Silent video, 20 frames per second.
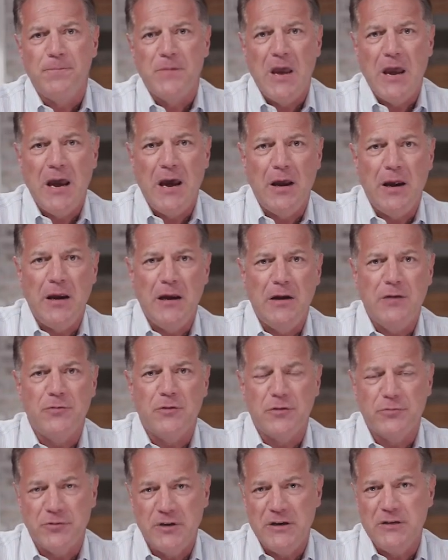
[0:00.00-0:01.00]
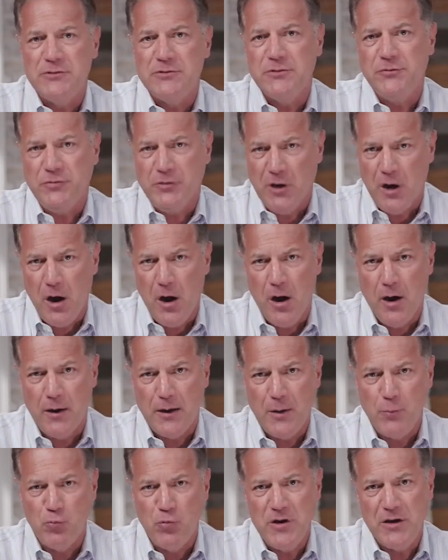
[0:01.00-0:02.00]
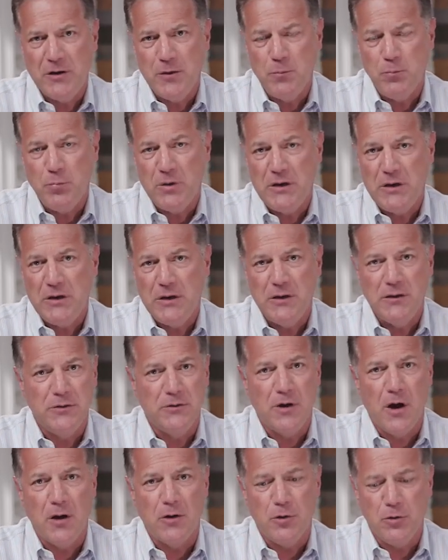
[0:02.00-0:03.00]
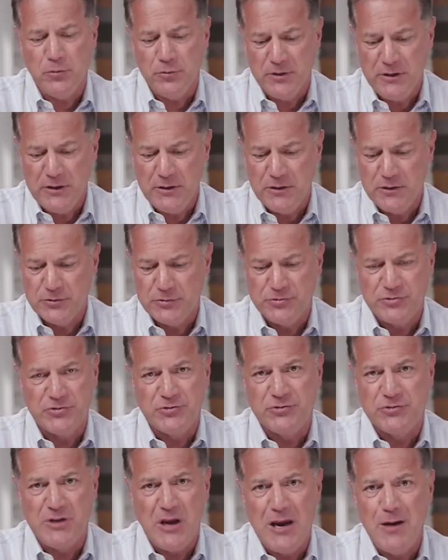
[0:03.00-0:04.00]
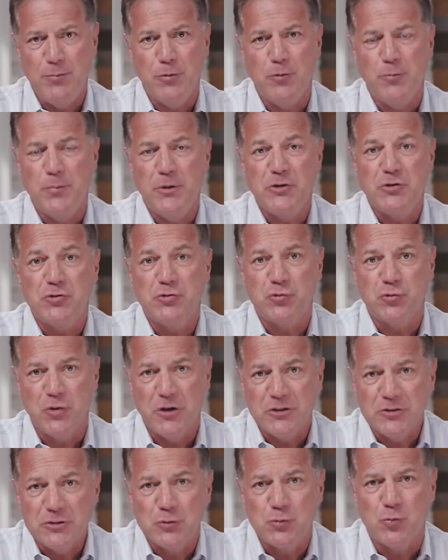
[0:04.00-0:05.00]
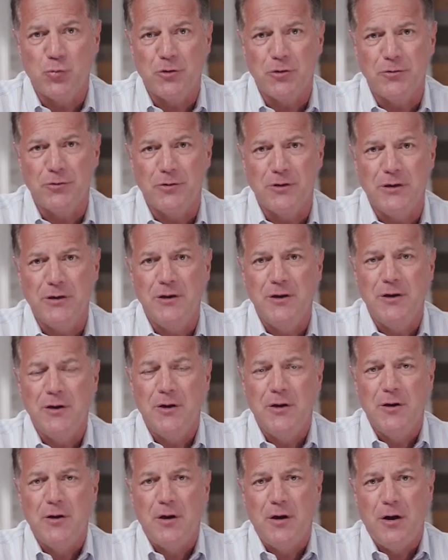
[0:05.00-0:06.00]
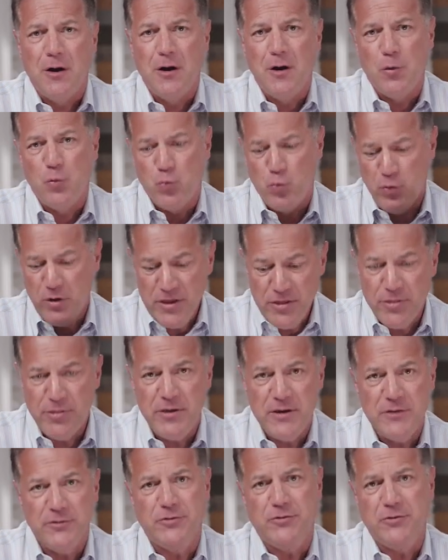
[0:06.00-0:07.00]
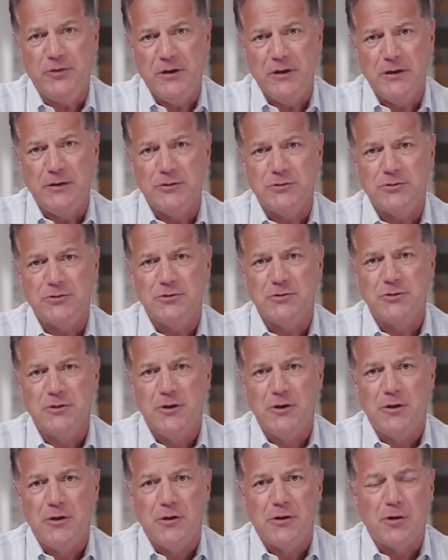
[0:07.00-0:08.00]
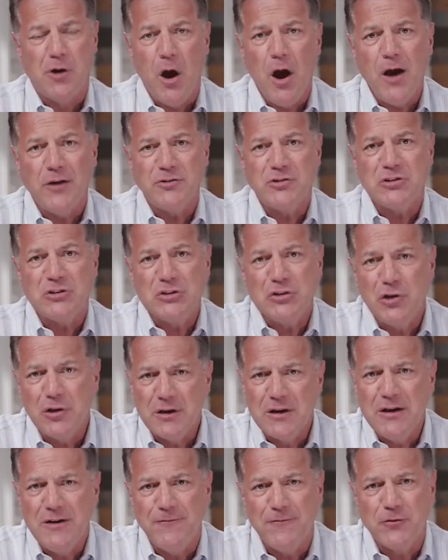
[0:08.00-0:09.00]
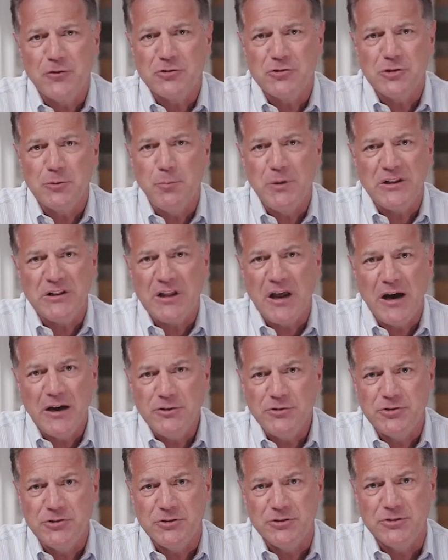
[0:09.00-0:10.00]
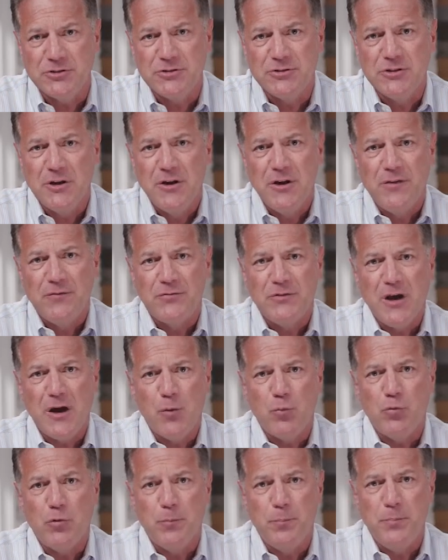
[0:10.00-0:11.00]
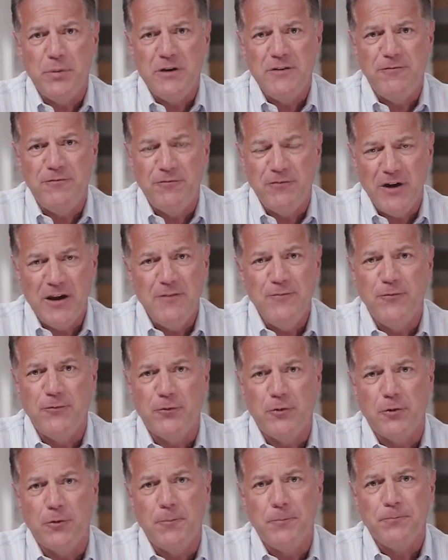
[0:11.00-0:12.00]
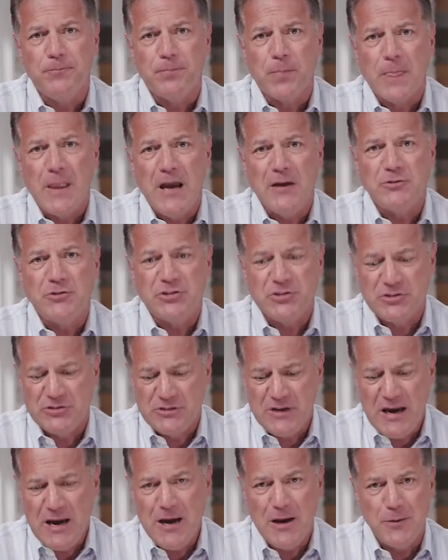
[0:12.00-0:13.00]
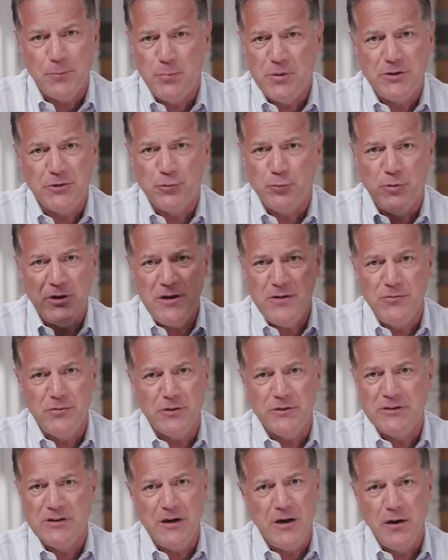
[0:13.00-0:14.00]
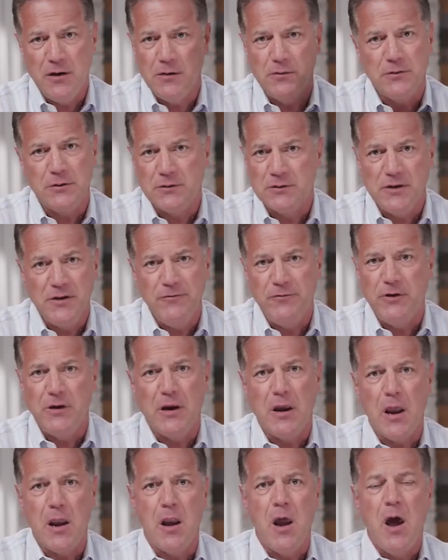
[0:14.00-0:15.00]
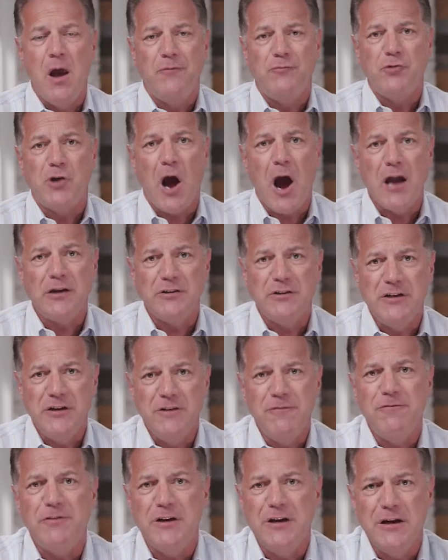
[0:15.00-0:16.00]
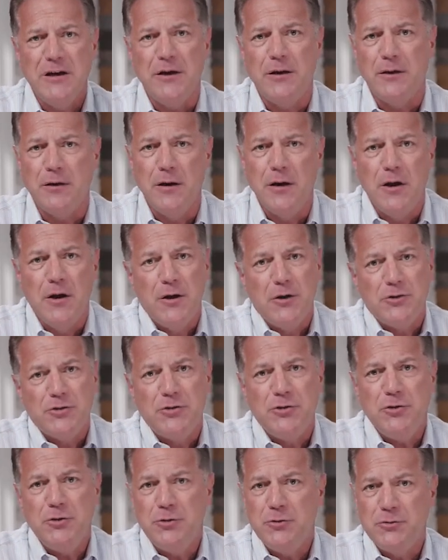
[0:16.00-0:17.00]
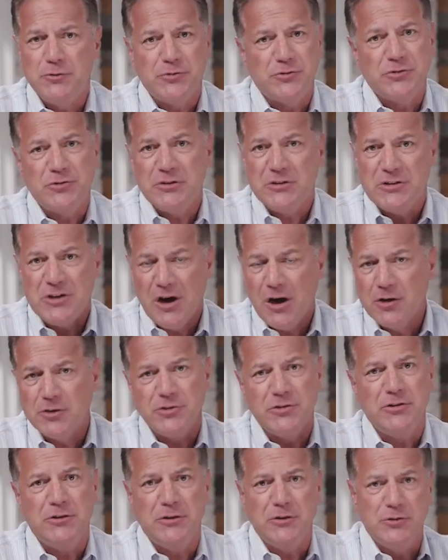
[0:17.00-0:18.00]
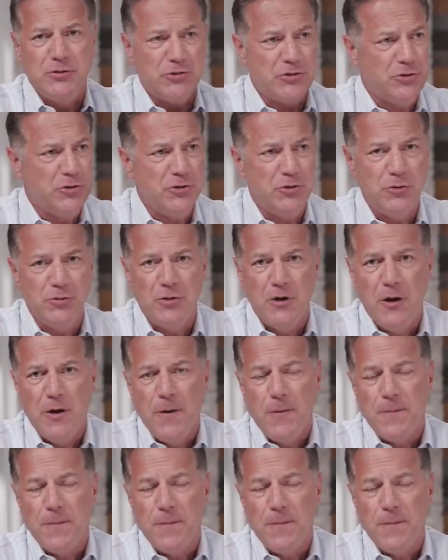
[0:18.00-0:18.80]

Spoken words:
in the things of God, and we can be not only stable but trustworthy with these things. God's looking for some Elijahs that will be faithful and stand between the dead and the living and not give in to seduction, to